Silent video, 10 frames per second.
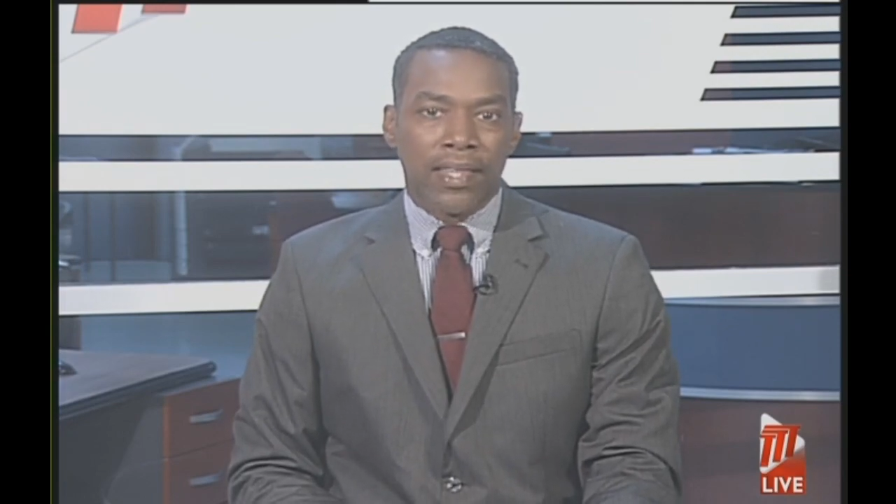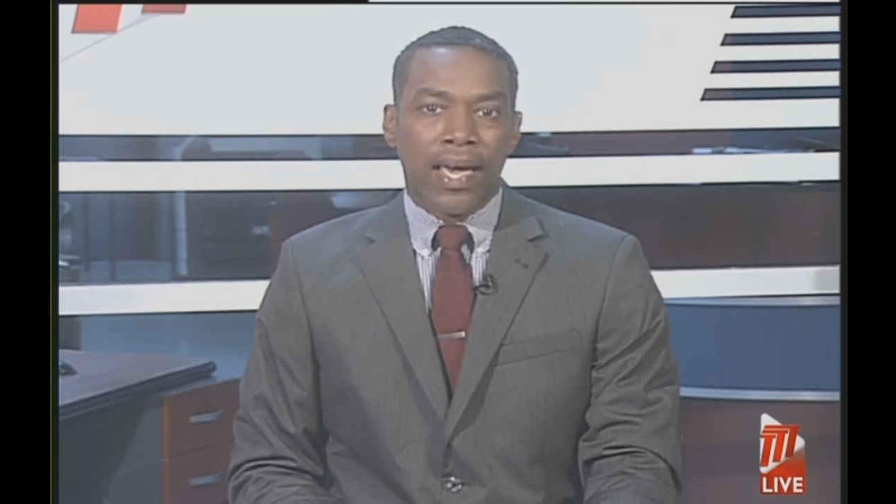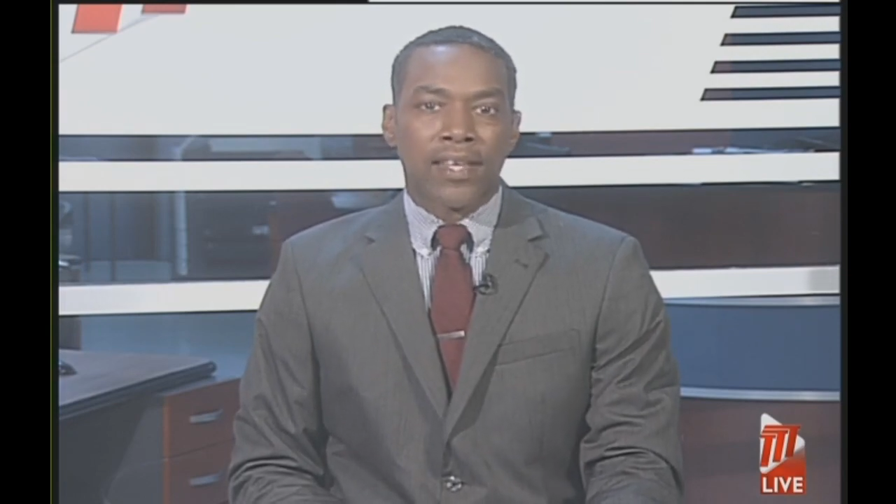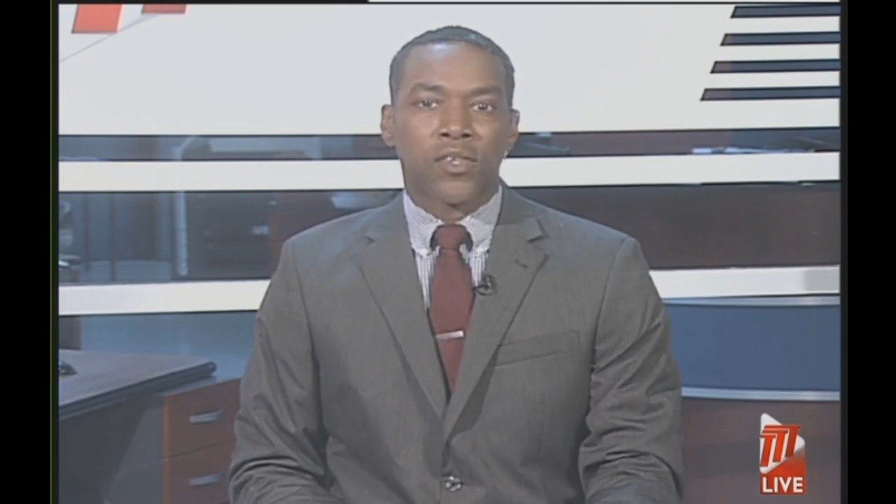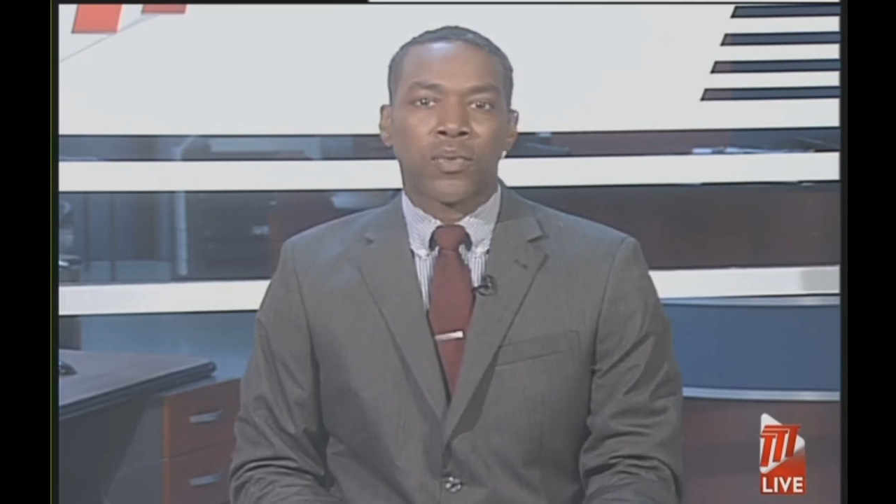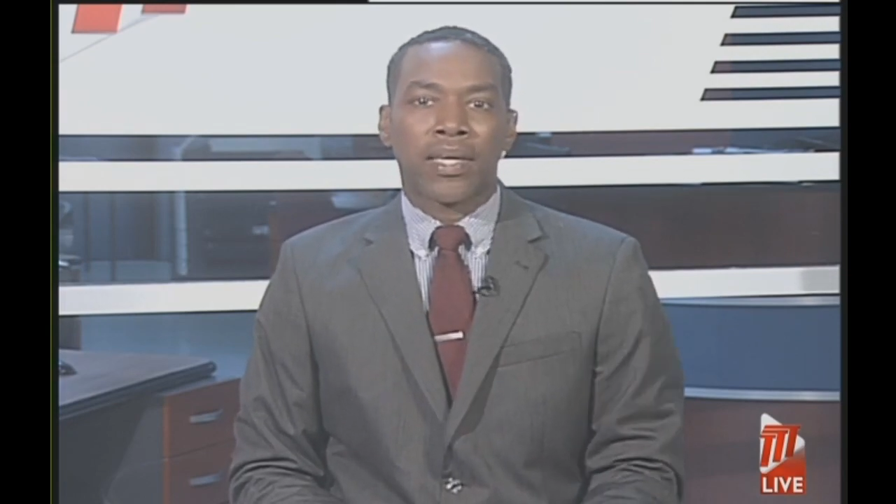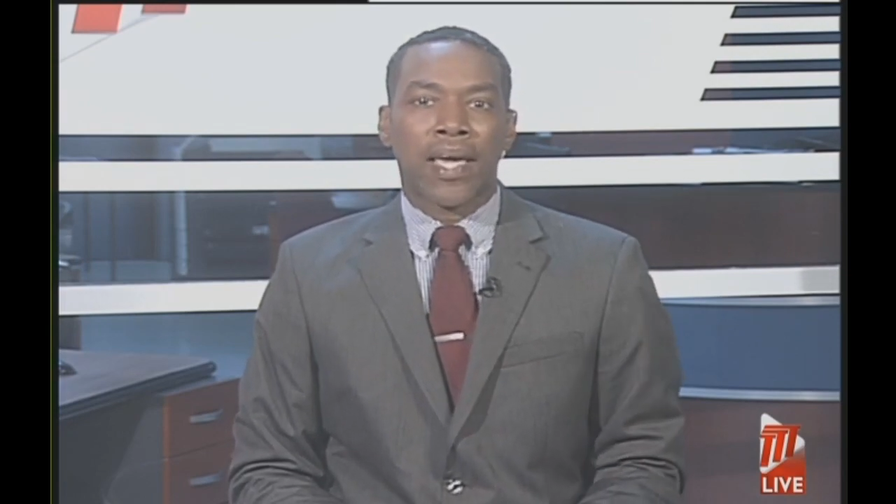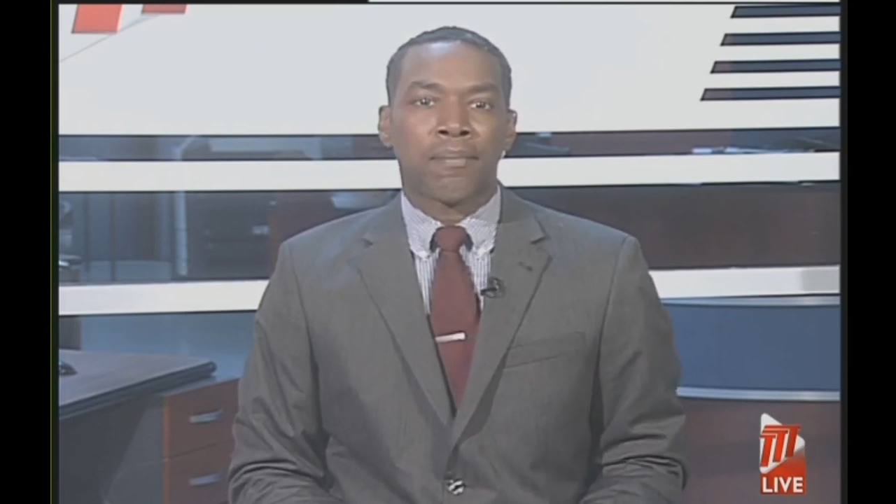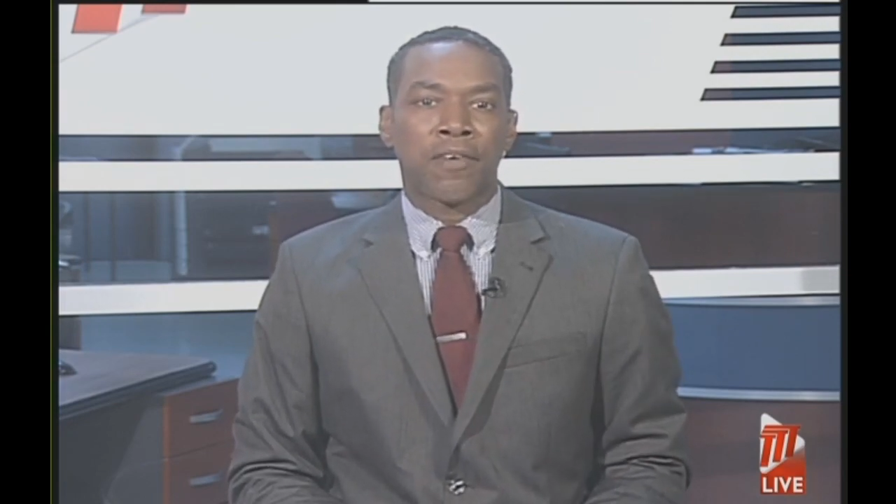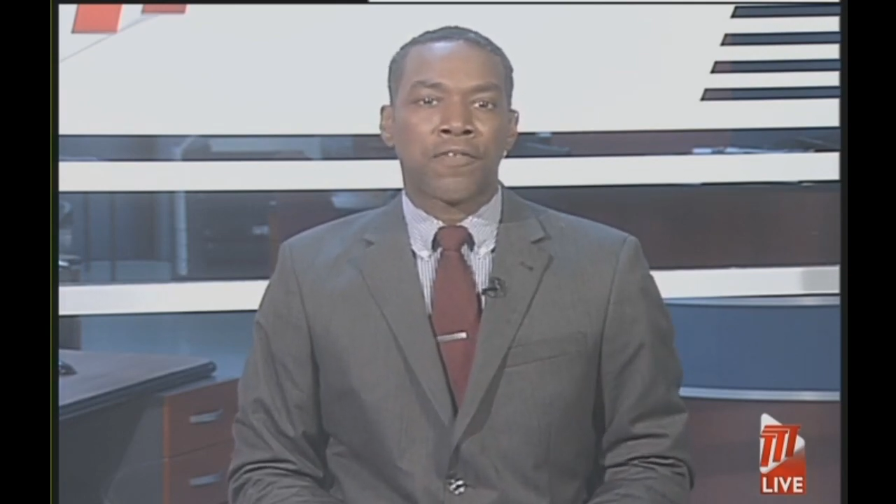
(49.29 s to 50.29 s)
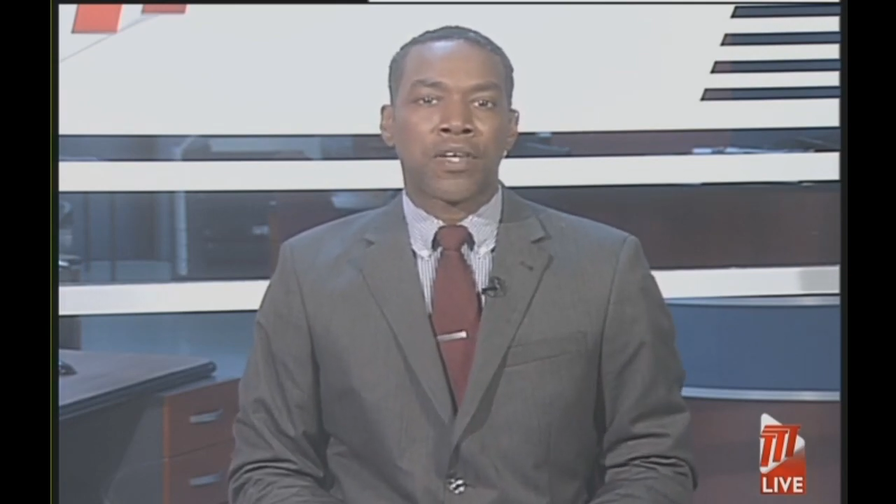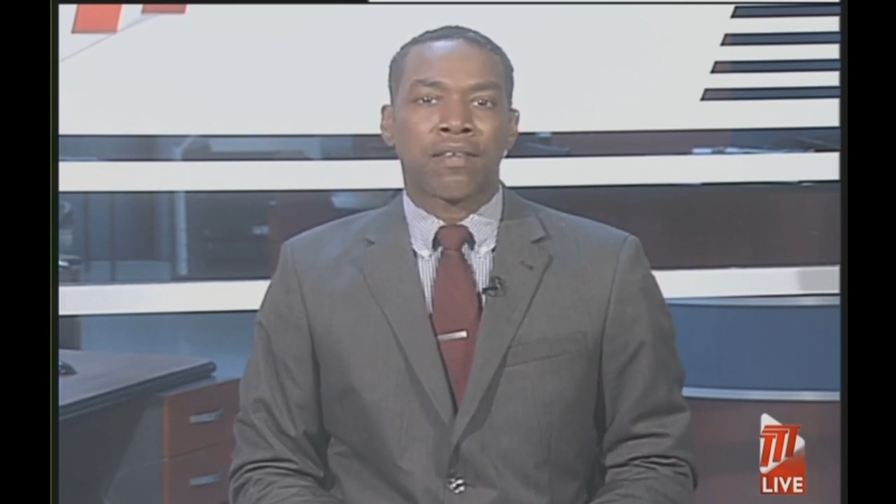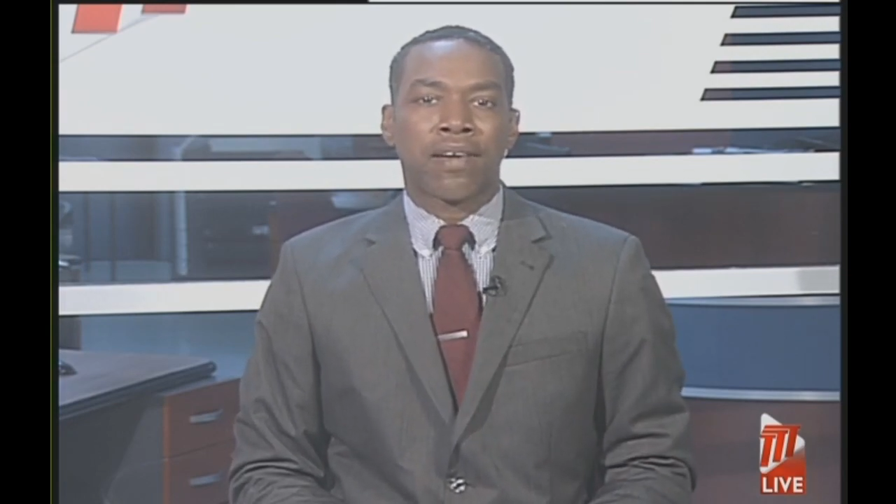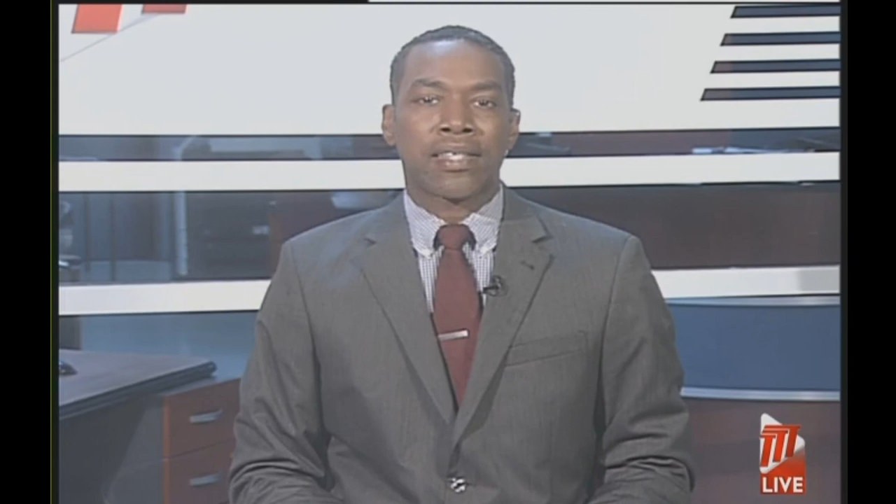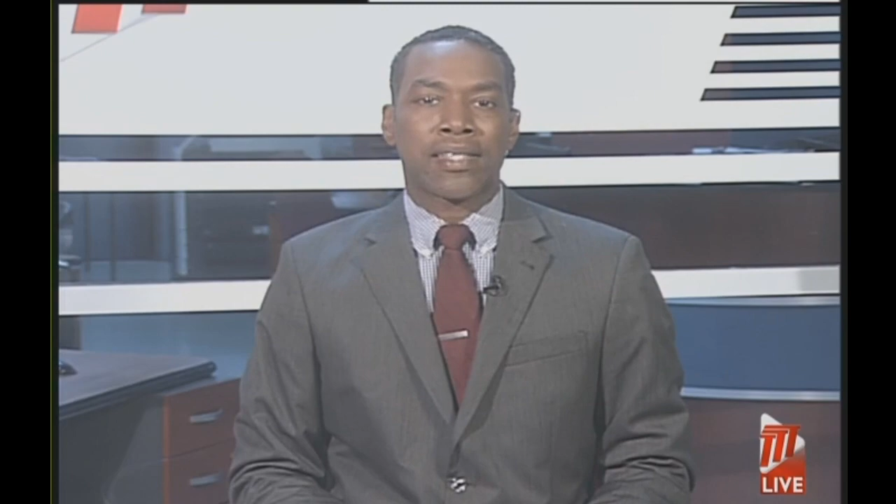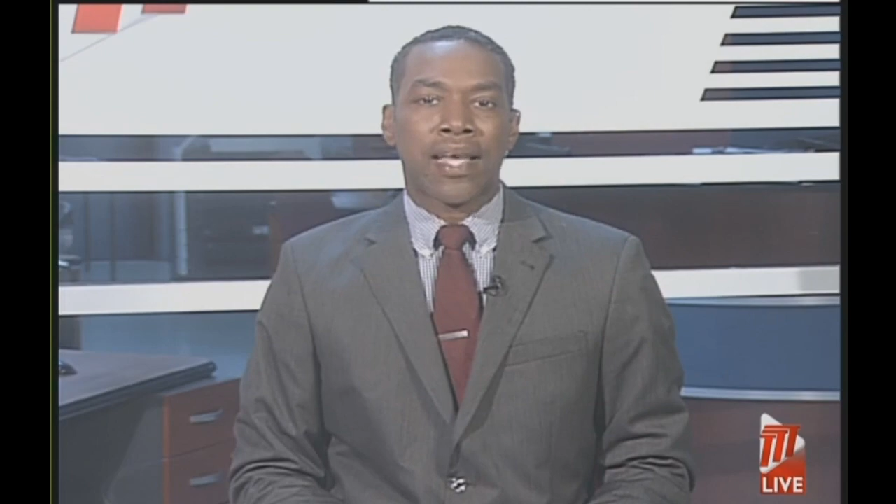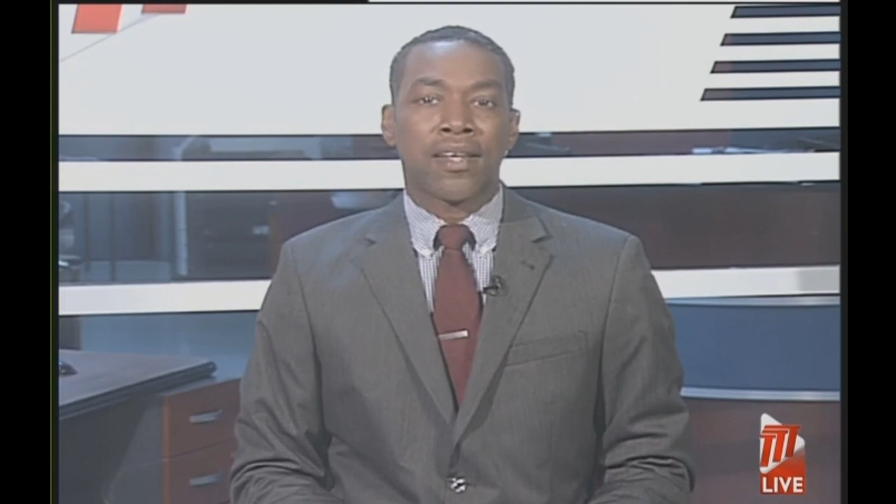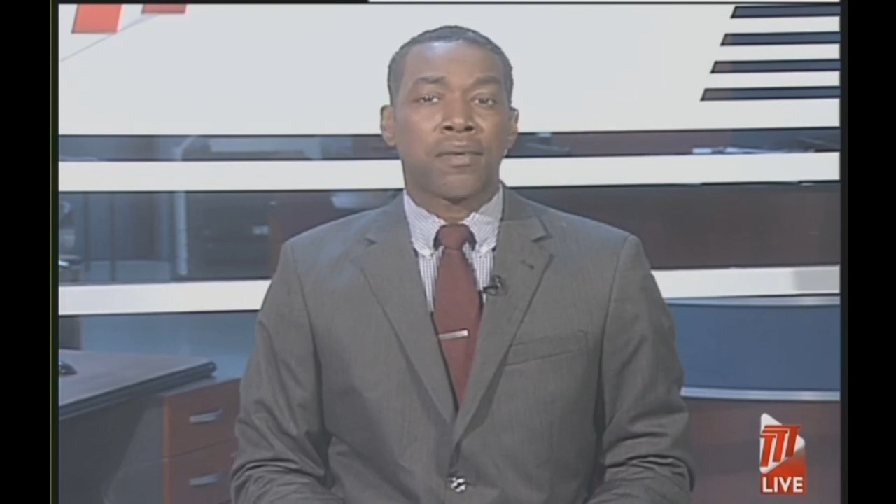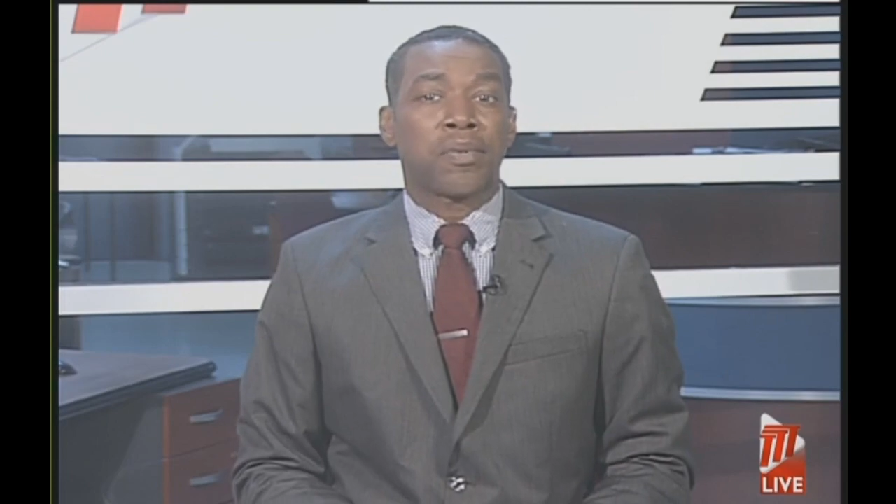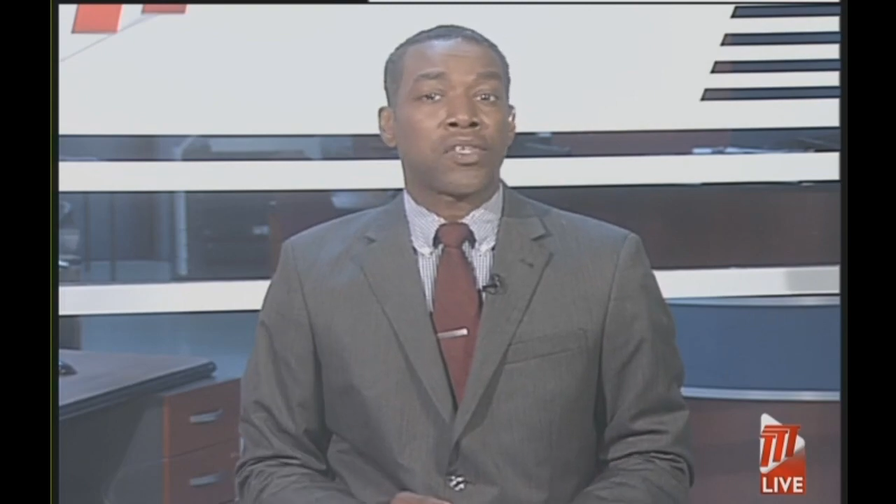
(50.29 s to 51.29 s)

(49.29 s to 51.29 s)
The SOE can be further extended,